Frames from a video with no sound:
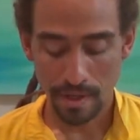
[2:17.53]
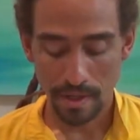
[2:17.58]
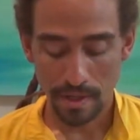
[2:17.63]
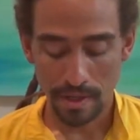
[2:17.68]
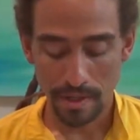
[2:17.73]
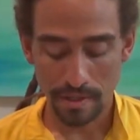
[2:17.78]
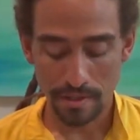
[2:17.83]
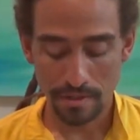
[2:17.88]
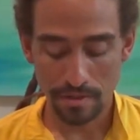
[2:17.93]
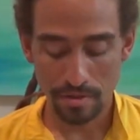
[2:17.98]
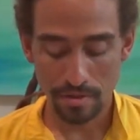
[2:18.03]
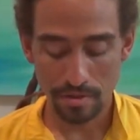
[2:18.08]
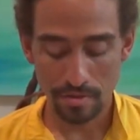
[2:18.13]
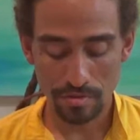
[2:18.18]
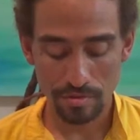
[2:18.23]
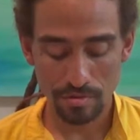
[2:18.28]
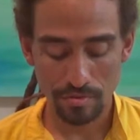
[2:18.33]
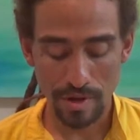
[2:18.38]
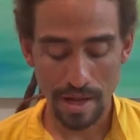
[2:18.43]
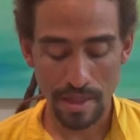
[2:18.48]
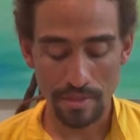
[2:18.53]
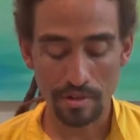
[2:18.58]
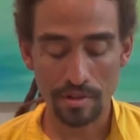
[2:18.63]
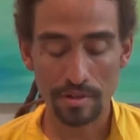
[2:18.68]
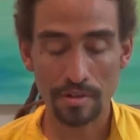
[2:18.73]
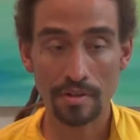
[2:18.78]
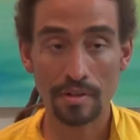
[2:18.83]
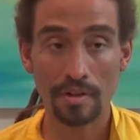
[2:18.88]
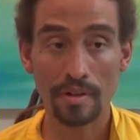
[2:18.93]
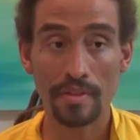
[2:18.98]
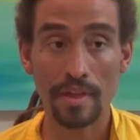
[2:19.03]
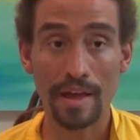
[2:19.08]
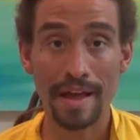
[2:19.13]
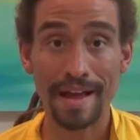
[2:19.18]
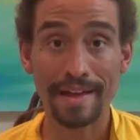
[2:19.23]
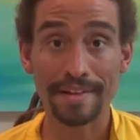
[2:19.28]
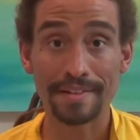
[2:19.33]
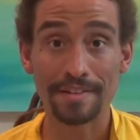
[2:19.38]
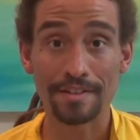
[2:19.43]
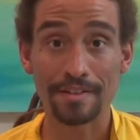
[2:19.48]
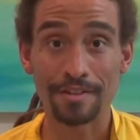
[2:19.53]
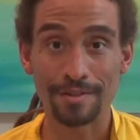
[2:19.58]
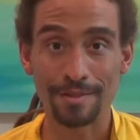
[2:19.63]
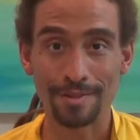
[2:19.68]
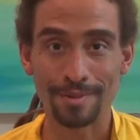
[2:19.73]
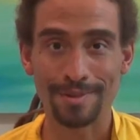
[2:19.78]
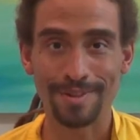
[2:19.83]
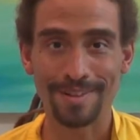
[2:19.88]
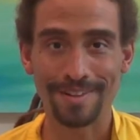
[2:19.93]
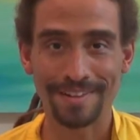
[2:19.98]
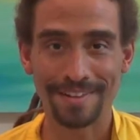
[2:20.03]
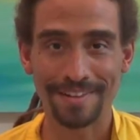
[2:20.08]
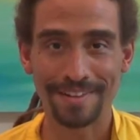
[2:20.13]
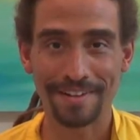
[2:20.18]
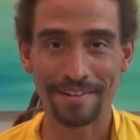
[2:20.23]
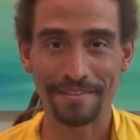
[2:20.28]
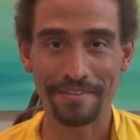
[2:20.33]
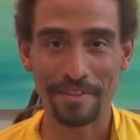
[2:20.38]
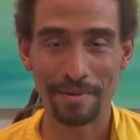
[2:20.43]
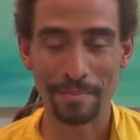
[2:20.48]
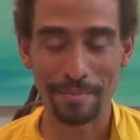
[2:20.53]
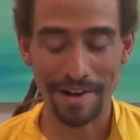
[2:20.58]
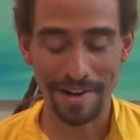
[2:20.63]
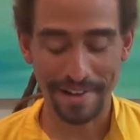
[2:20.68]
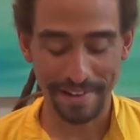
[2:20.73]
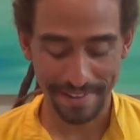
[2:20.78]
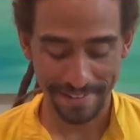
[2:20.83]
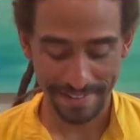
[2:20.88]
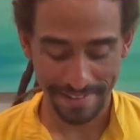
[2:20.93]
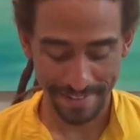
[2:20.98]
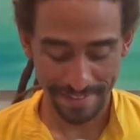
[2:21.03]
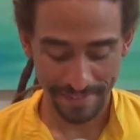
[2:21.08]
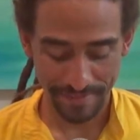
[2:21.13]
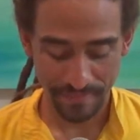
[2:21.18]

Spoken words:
It concerns rather the attitude of the mind.